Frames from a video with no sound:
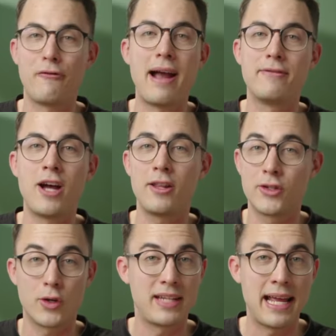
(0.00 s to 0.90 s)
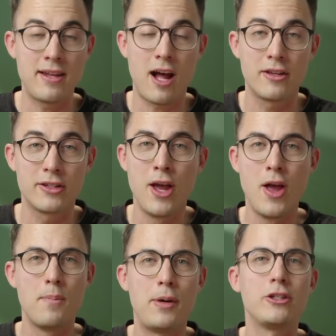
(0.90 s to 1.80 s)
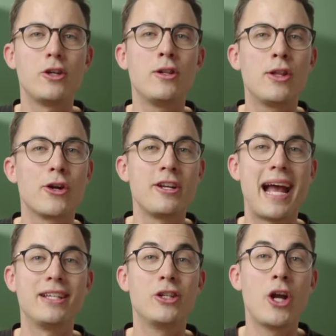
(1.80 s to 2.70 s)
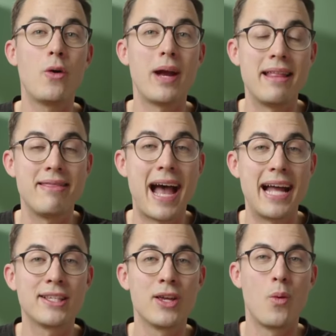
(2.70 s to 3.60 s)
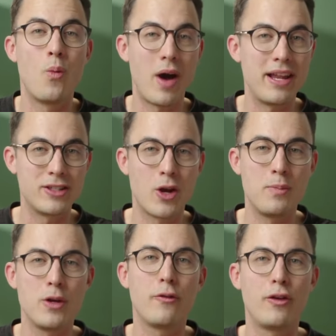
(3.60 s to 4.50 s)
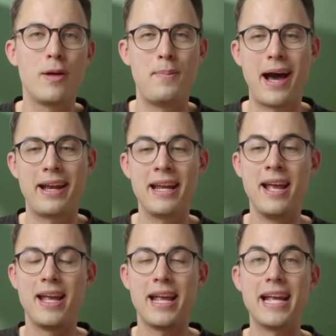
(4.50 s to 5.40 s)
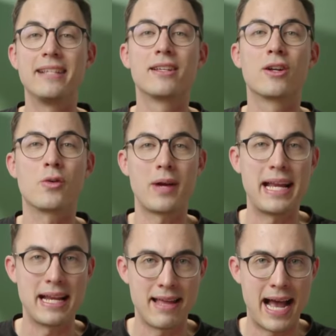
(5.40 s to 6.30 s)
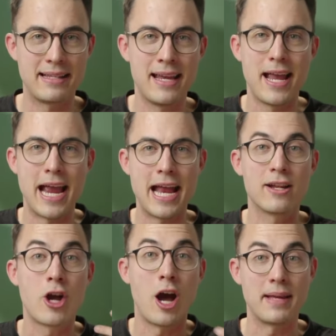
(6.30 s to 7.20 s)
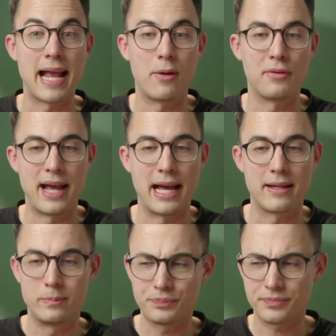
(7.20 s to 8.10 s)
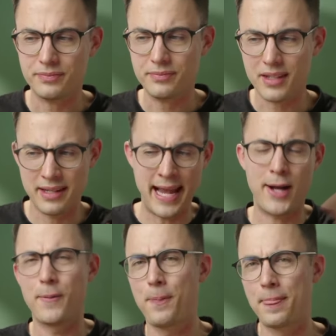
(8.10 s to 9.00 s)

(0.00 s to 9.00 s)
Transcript: $5 or $10, but you'll learn as you go. And that's what is so beautiful about it is creating that and coming out with that. Now,